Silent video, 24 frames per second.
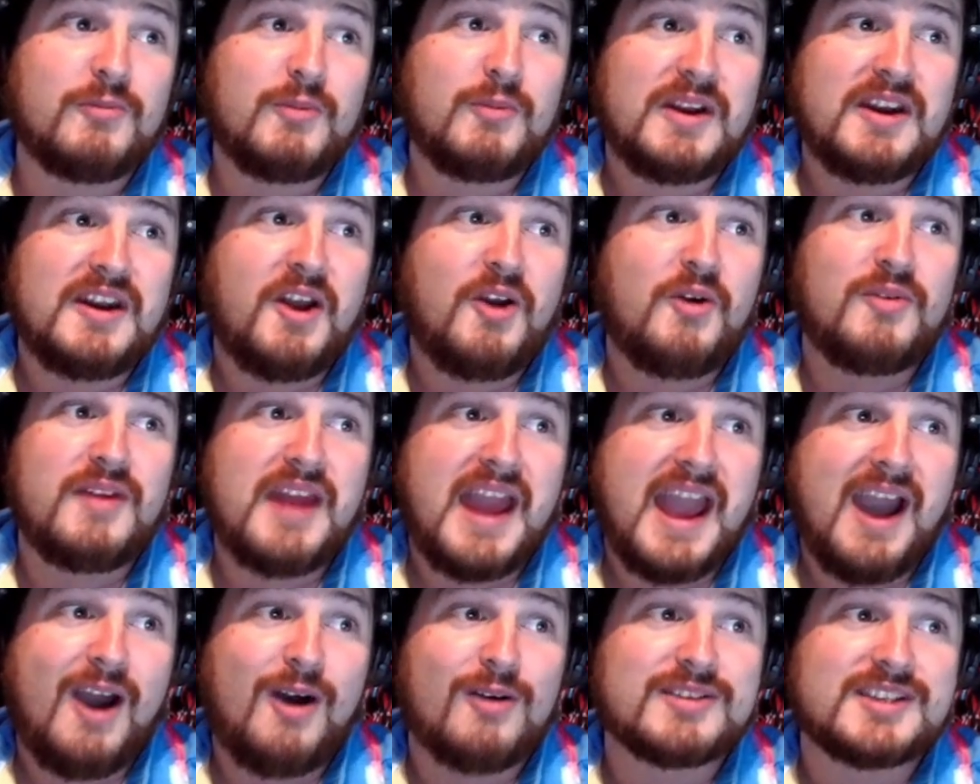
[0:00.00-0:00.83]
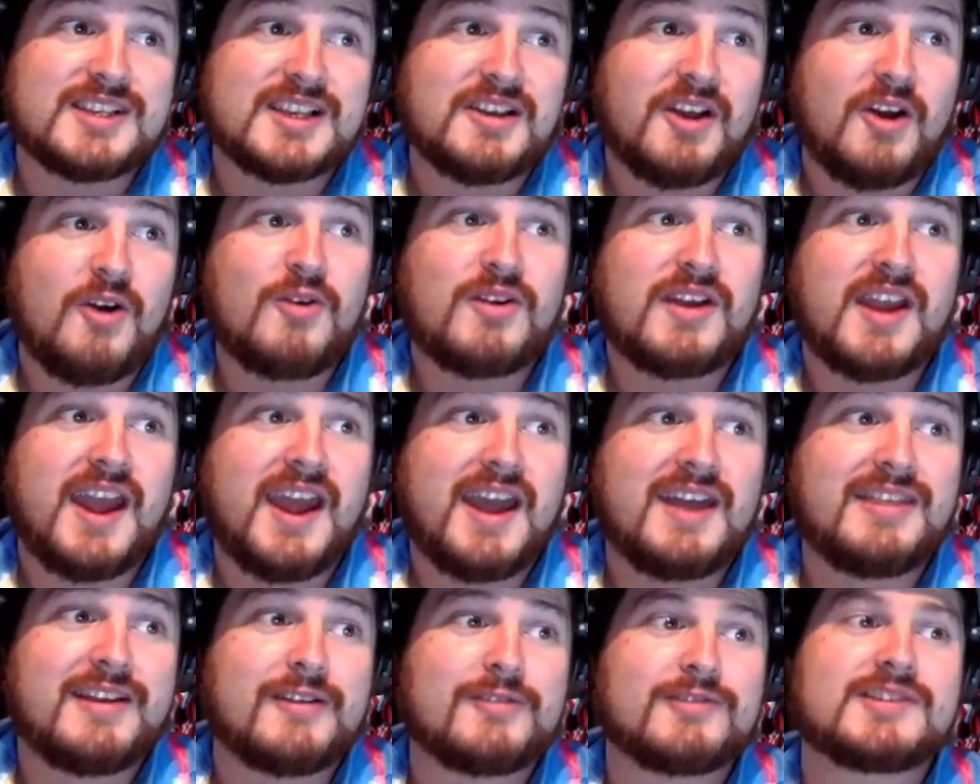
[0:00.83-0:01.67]
We know now, it's like,
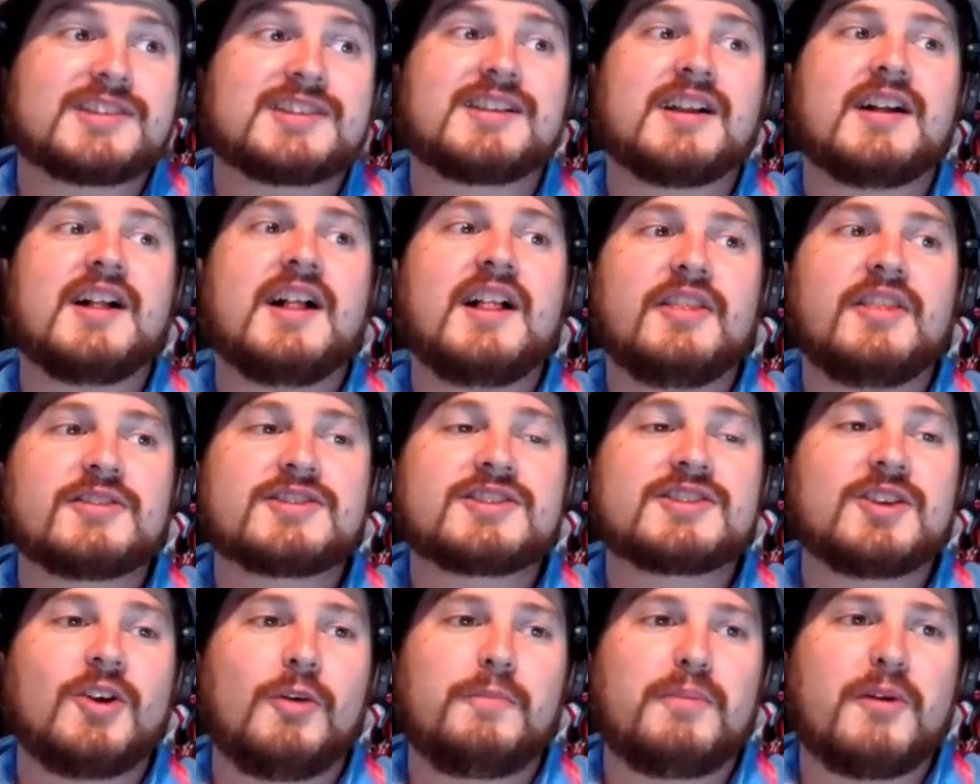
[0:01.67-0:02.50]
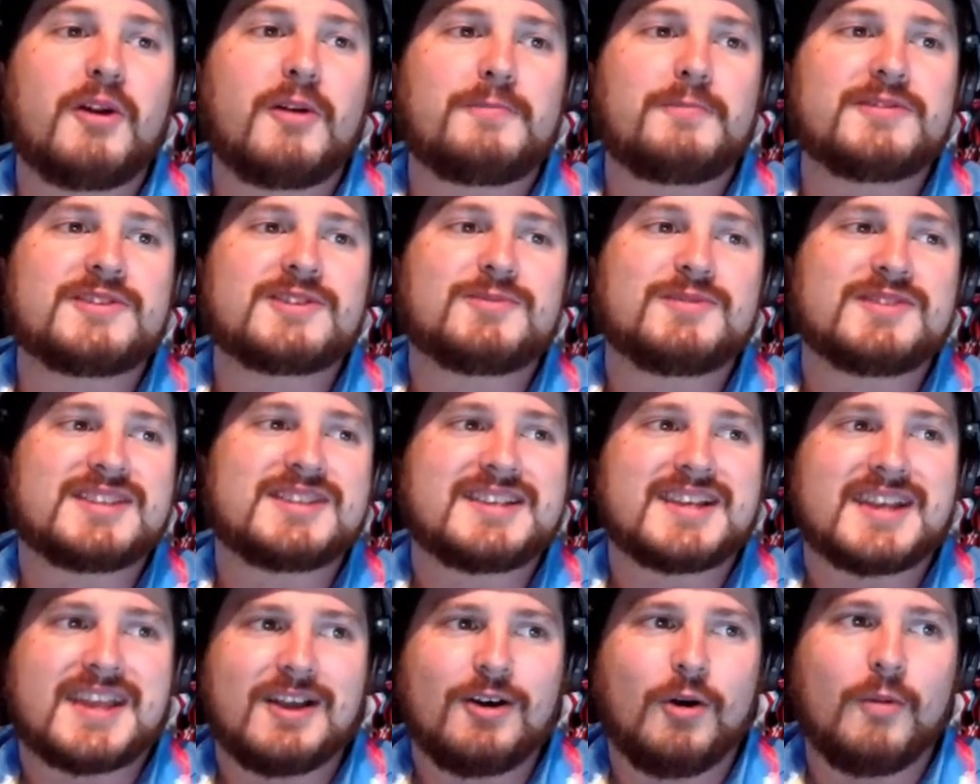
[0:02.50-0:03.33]
okay, there's, their sole purpose was
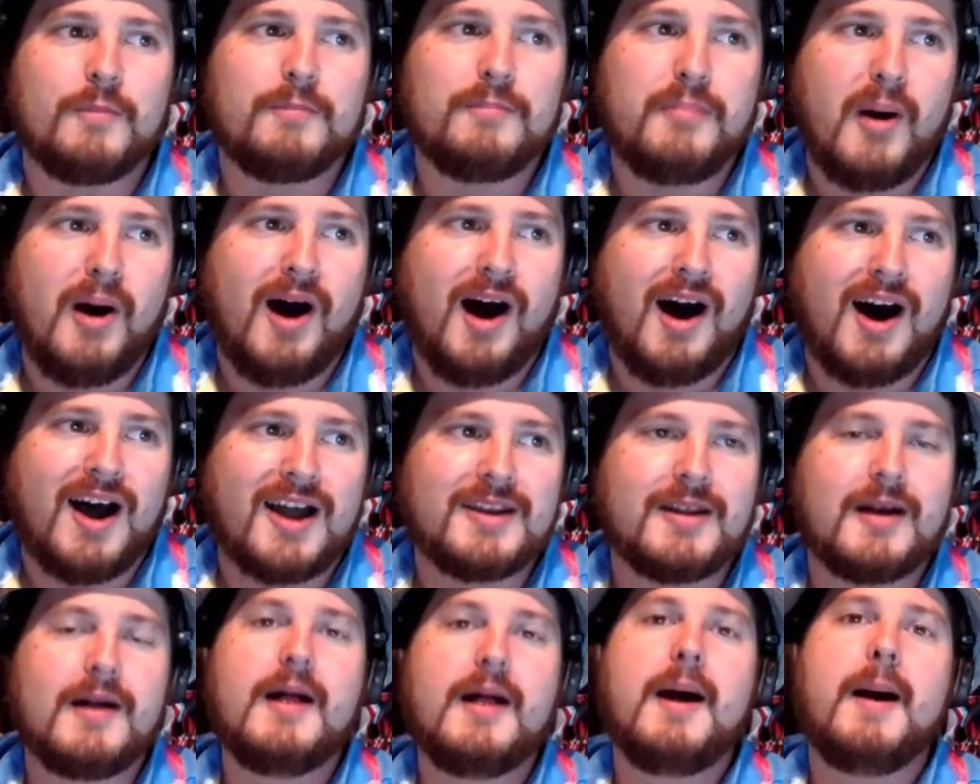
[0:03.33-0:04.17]
to kill Bond.